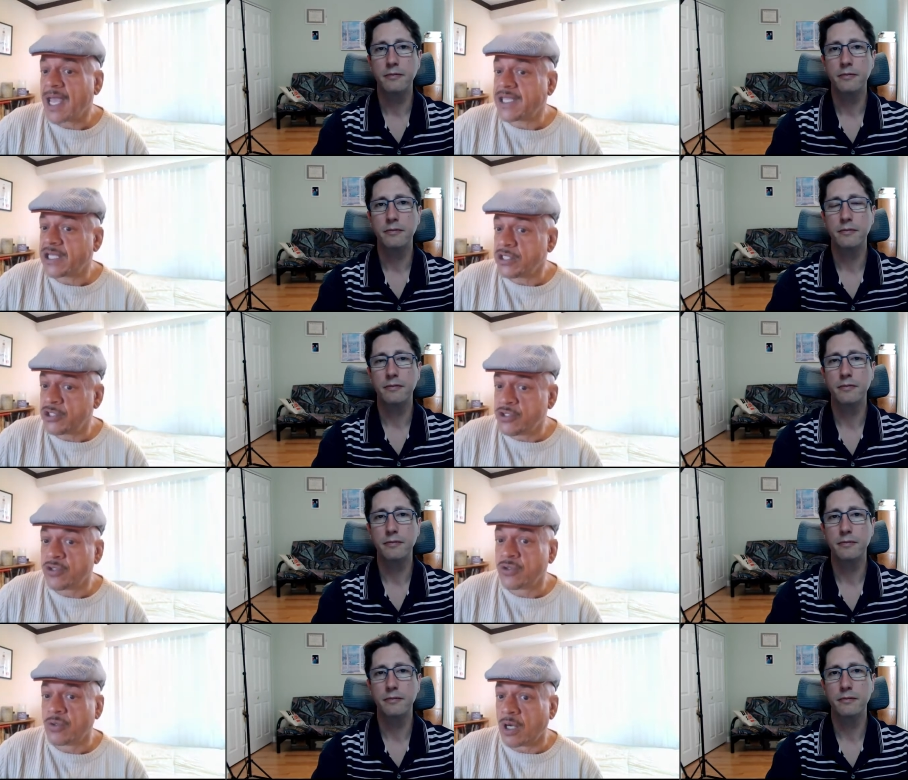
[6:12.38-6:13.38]
Speaker 1: and I can
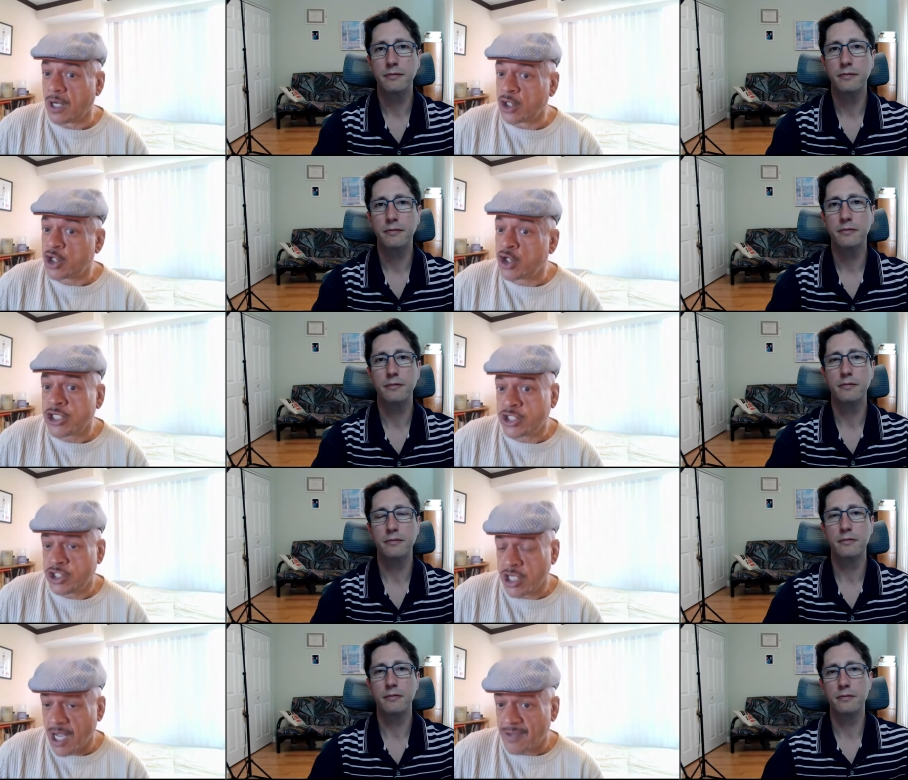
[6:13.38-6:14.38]
do a good
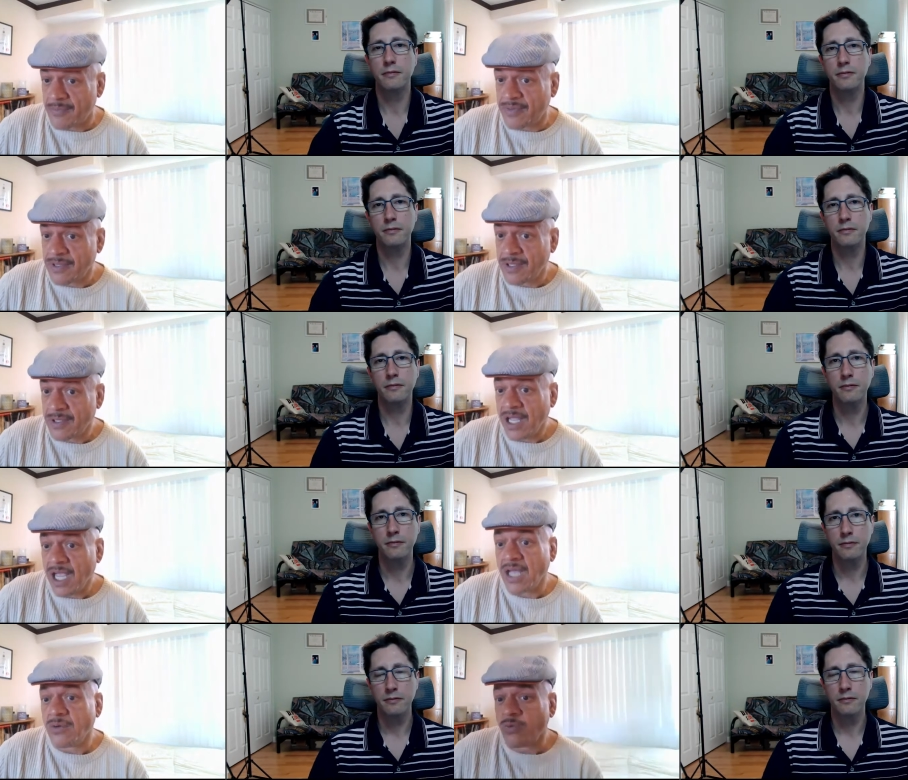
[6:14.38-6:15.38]
job
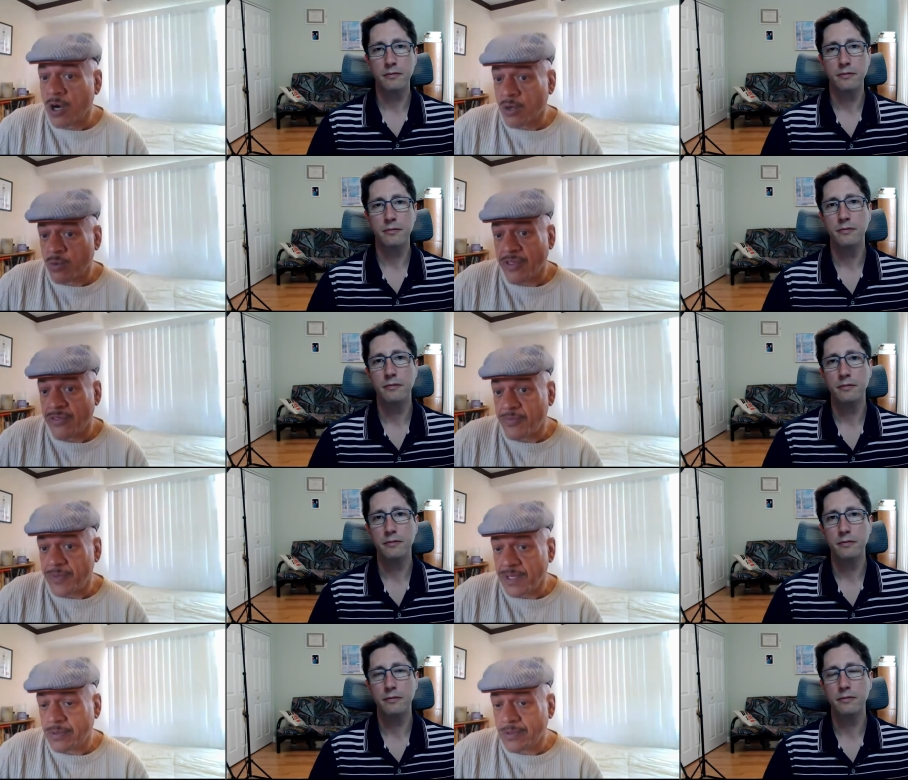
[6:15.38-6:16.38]
and work with other
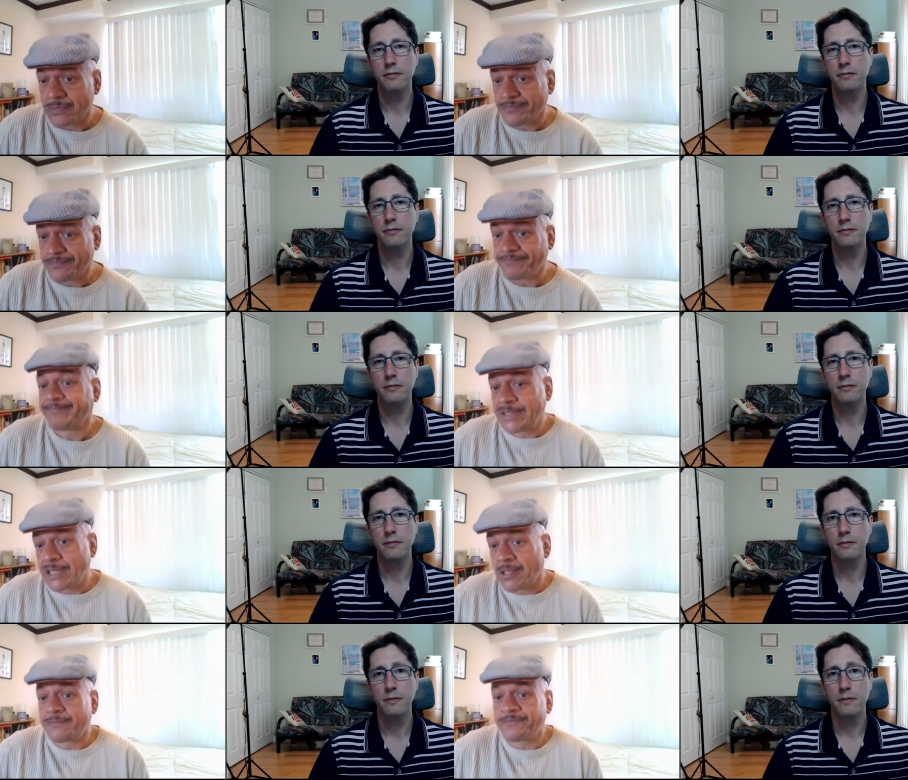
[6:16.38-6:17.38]
people.
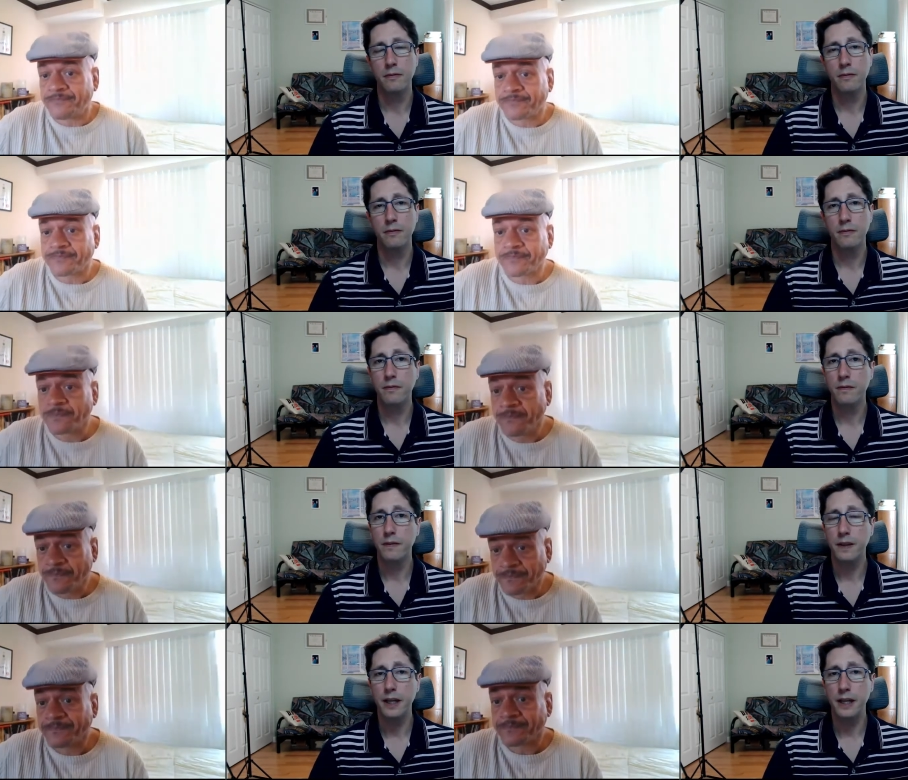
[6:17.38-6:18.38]
So.
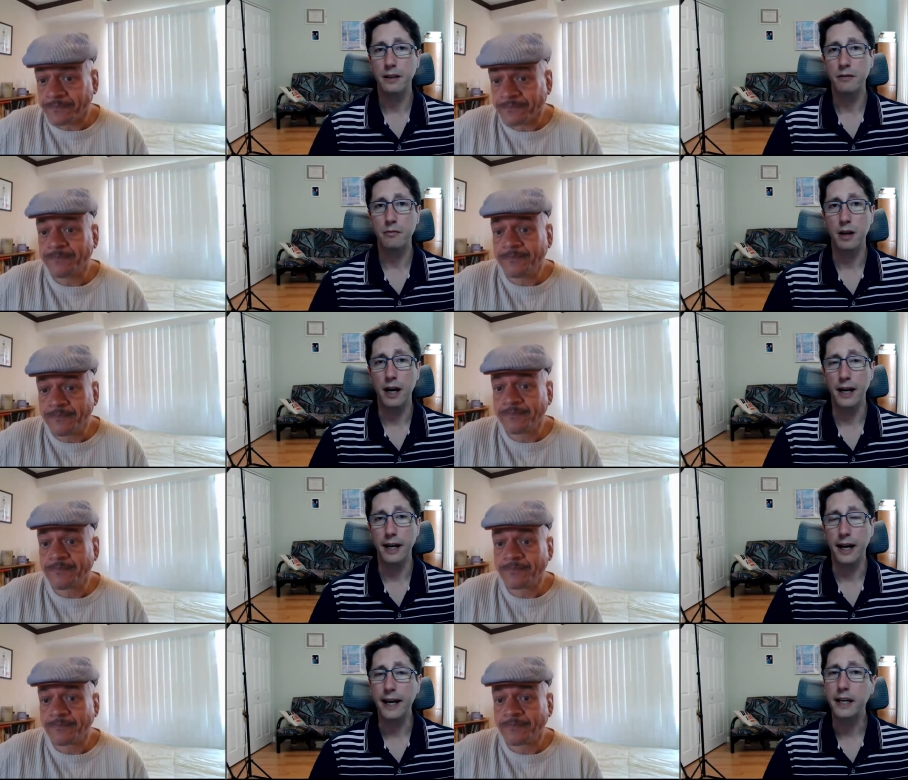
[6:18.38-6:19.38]
Speaker 2: And
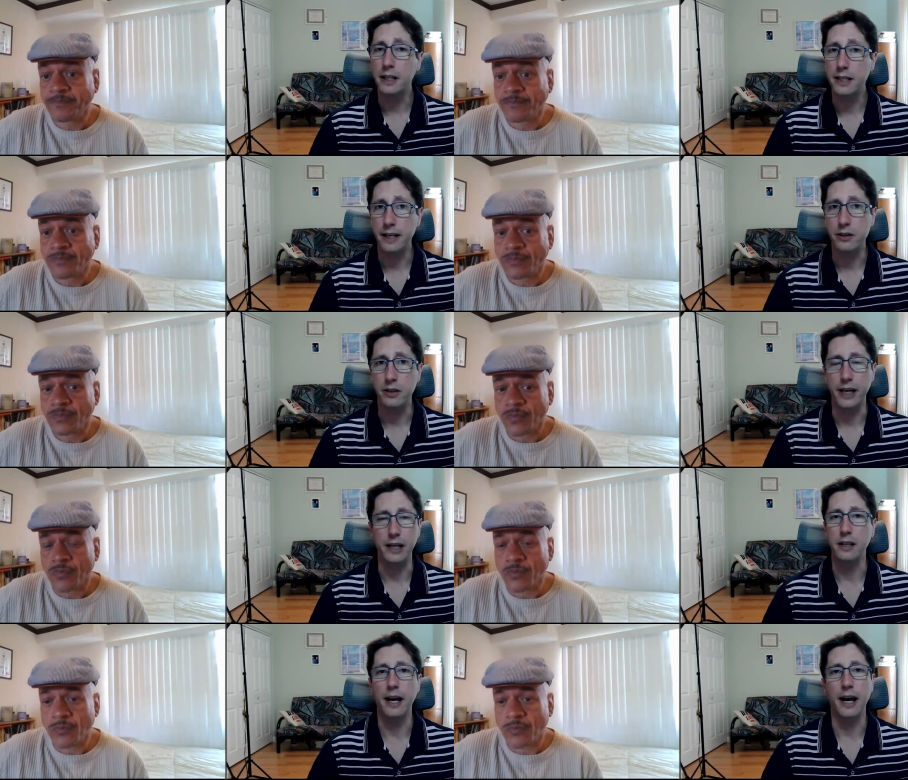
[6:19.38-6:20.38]
I, I can attest to that.
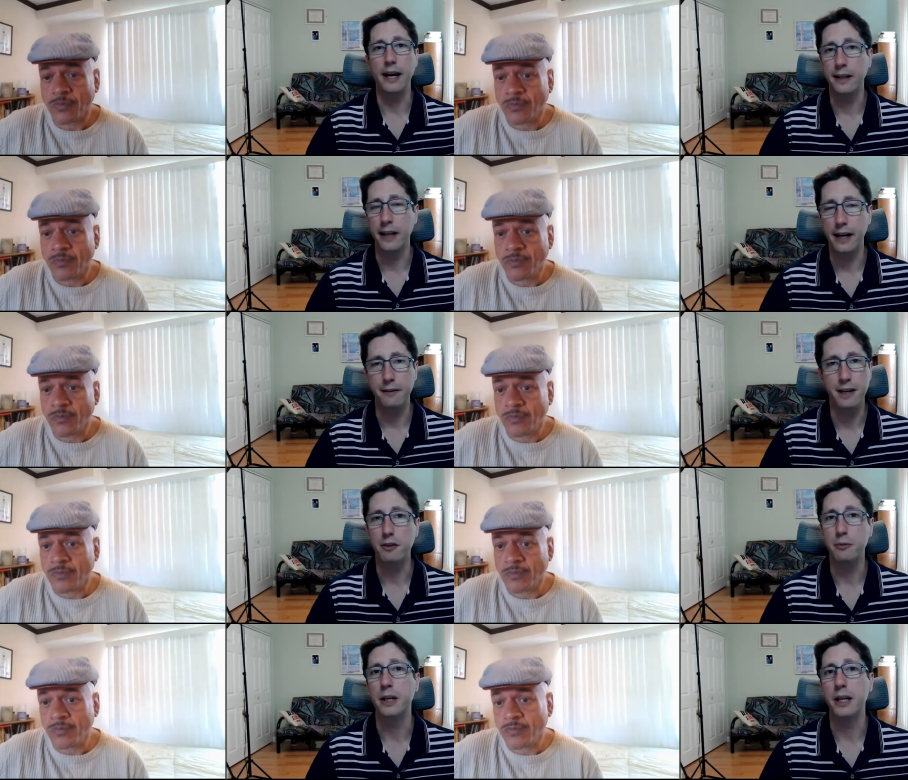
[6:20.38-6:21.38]
And I, I, have
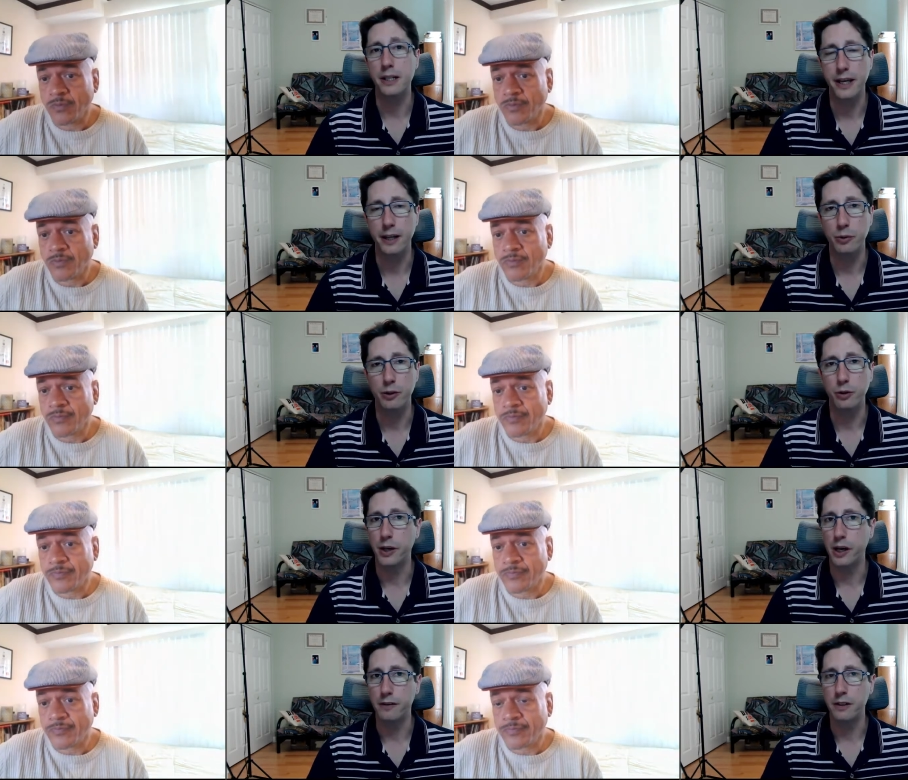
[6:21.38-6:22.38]
never been on set with you.
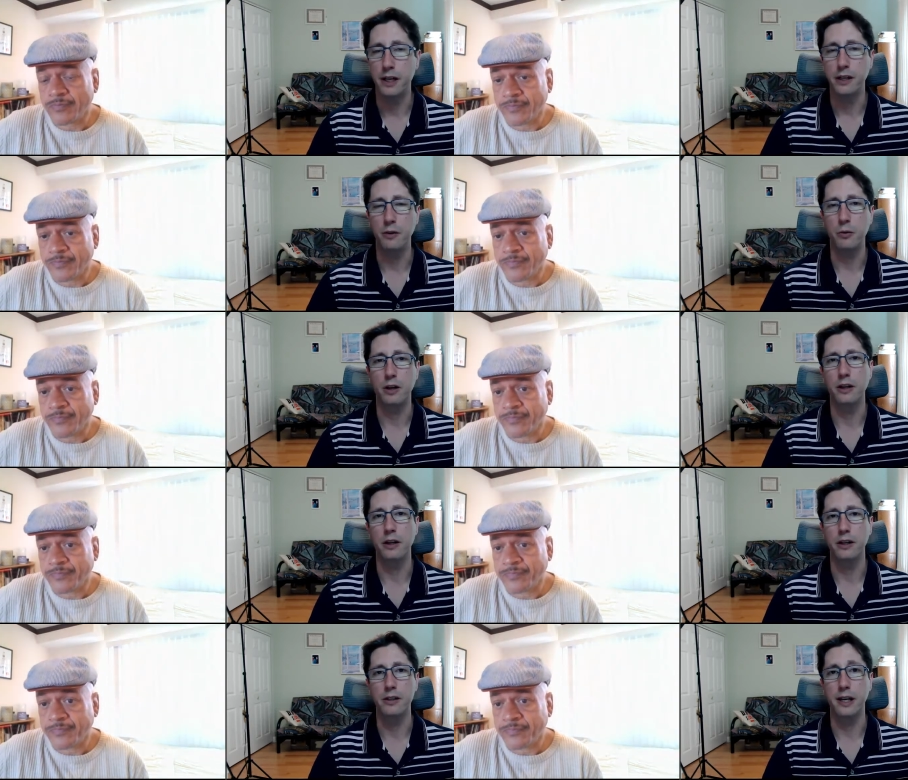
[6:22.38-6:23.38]
We haven't done any work
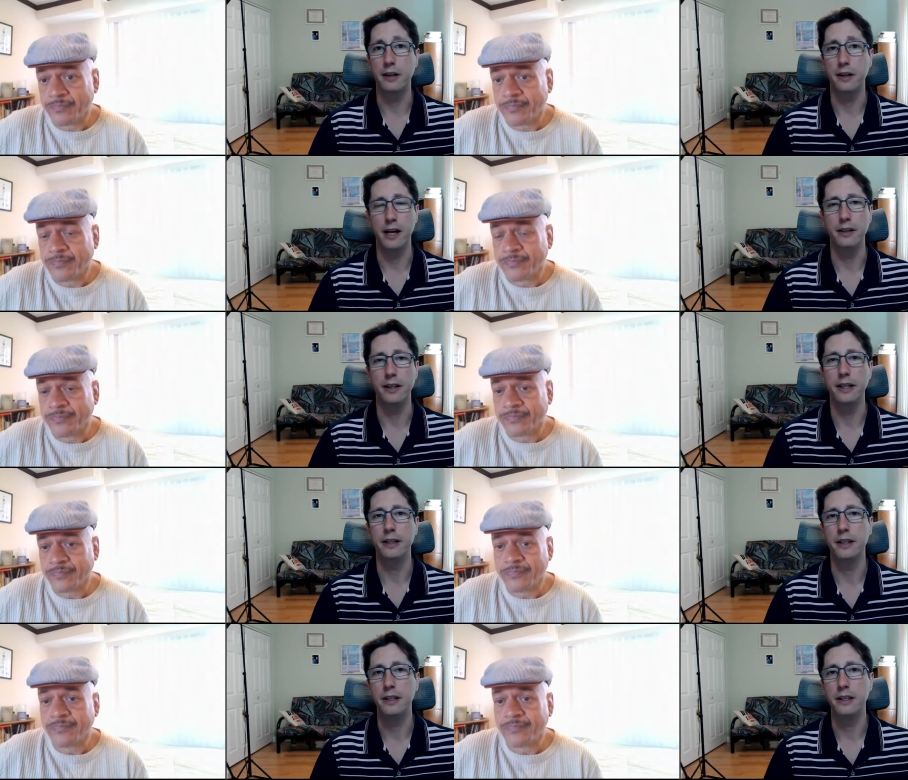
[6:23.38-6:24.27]
uh, together other than